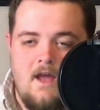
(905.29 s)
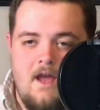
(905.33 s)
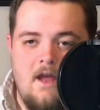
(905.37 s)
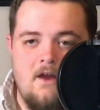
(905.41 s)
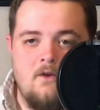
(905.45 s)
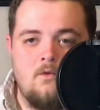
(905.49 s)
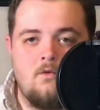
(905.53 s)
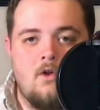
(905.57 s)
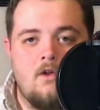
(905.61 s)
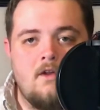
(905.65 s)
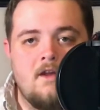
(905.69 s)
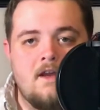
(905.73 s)

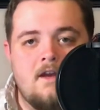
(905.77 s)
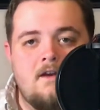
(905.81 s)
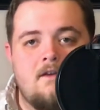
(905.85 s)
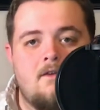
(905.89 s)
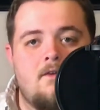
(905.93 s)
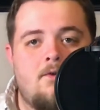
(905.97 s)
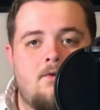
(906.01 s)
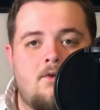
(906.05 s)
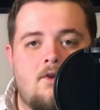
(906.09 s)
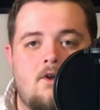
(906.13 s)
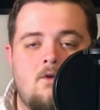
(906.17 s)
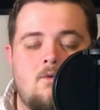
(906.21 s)
And rolling
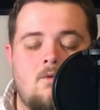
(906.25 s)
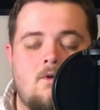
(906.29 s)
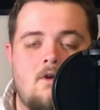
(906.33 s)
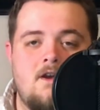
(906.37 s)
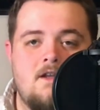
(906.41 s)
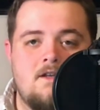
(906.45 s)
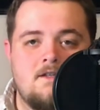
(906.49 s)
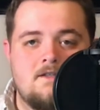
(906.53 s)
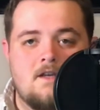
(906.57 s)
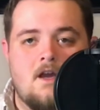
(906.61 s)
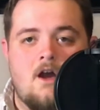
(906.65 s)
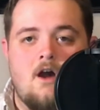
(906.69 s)
into the third
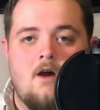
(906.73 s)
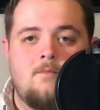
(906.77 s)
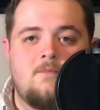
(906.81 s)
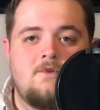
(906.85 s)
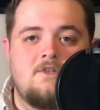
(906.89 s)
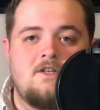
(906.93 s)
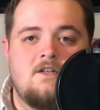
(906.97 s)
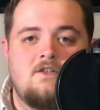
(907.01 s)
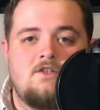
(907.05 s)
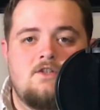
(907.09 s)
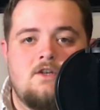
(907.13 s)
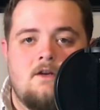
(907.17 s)
one is
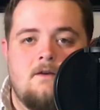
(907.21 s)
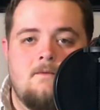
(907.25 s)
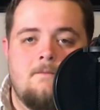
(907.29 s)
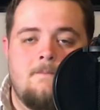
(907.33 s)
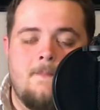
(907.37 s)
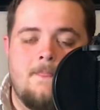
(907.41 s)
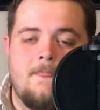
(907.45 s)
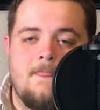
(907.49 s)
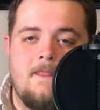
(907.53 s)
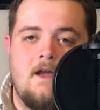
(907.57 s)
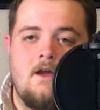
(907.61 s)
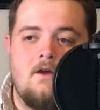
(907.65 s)

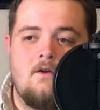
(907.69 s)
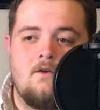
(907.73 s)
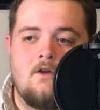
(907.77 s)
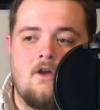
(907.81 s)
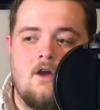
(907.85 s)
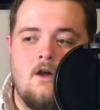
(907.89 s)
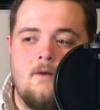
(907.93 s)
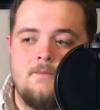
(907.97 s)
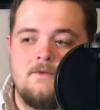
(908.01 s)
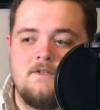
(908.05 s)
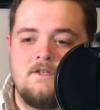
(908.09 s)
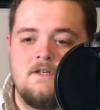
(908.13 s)
competition. Now,
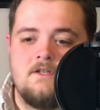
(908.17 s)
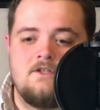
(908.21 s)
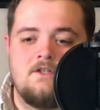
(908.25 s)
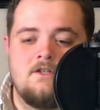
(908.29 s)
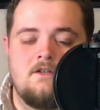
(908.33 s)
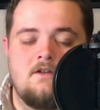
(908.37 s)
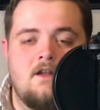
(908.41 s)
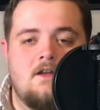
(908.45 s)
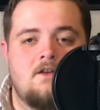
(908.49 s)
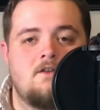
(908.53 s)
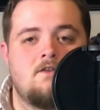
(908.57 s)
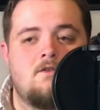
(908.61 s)

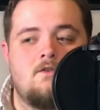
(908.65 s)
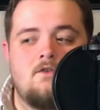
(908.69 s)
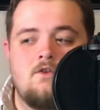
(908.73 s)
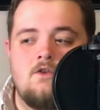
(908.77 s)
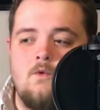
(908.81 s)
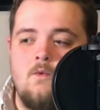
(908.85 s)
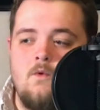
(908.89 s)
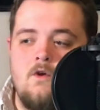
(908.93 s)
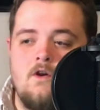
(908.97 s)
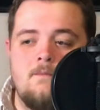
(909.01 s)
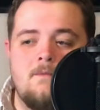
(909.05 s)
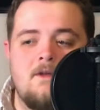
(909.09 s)
competition, like
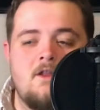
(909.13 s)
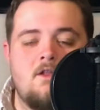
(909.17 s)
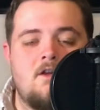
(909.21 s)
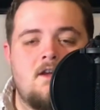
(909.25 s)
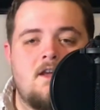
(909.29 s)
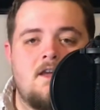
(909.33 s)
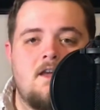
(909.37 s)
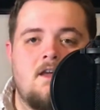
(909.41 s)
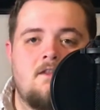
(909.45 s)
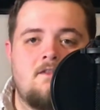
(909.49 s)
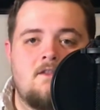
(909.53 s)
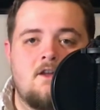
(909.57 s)
you want to be
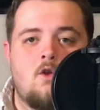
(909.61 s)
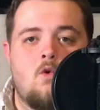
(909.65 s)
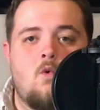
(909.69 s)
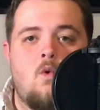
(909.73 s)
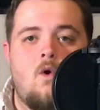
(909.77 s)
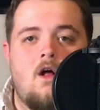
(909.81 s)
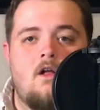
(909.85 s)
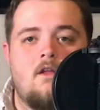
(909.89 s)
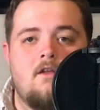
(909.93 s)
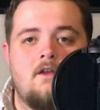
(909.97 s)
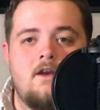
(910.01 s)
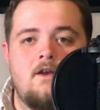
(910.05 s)
looking at the
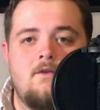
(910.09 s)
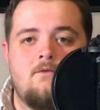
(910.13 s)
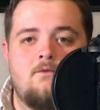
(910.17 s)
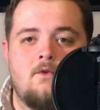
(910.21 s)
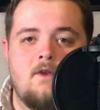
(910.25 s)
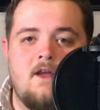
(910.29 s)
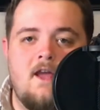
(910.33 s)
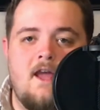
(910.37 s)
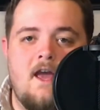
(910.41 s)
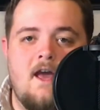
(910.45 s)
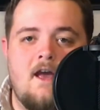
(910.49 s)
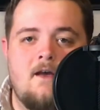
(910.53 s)
quality
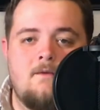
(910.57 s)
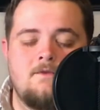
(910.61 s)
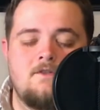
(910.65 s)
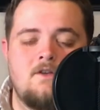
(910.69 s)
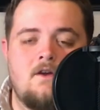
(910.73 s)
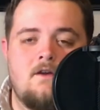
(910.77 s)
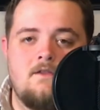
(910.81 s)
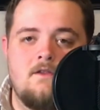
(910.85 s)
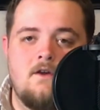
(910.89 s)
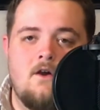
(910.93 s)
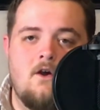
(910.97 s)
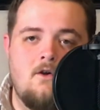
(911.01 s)
of
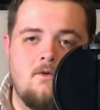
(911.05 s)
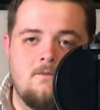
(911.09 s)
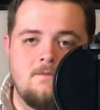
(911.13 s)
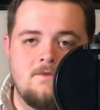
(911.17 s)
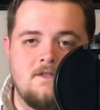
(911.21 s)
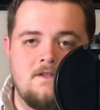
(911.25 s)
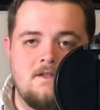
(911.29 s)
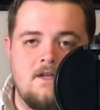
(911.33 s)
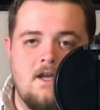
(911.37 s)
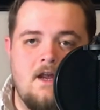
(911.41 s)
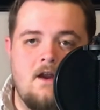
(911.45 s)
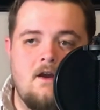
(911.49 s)
rehabs on the
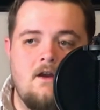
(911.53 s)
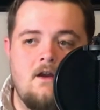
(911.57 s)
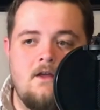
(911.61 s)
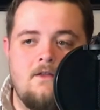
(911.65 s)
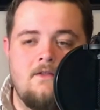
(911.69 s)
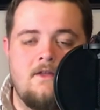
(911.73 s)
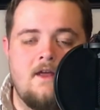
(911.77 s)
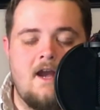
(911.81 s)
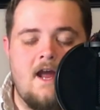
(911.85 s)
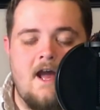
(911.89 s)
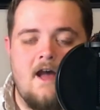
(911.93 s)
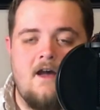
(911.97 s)
homes in the
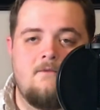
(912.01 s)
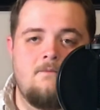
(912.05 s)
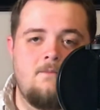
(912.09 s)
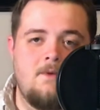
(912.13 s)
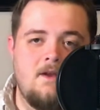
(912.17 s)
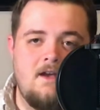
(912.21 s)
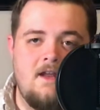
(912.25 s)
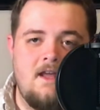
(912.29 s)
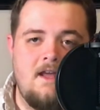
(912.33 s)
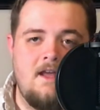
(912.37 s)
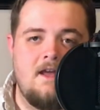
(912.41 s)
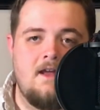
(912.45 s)
area that
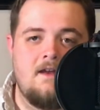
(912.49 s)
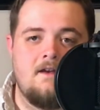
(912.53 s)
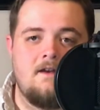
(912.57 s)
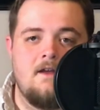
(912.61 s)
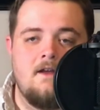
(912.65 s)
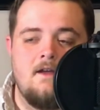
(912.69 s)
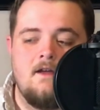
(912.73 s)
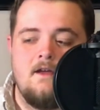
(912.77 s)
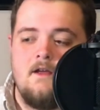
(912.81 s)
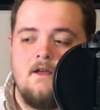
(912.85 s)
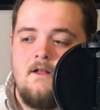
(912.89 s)
have been hit.